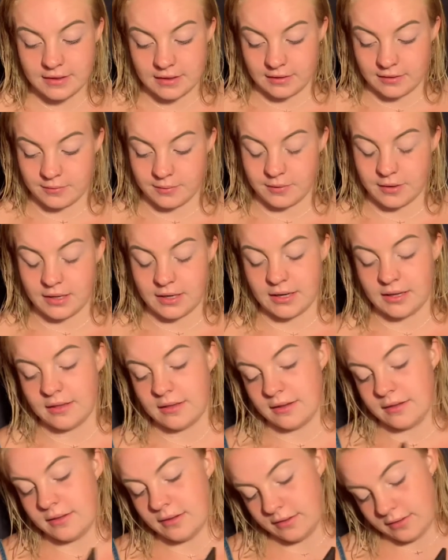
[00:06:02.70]
this one.
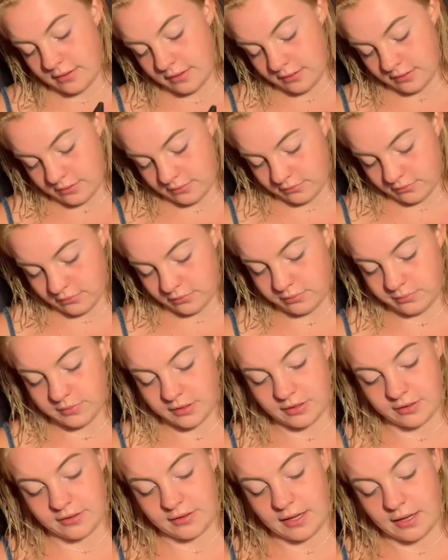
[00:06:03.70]
This is the, ooh, I
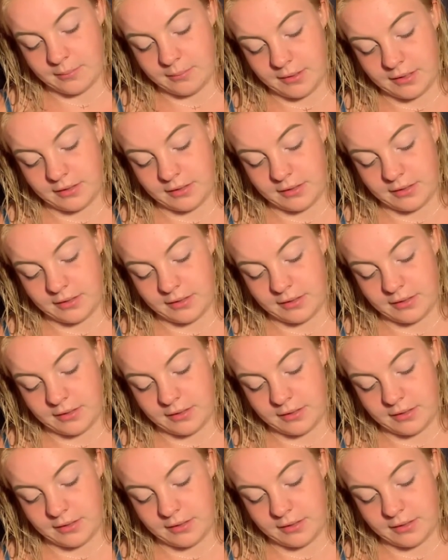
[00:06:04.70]
just stabbed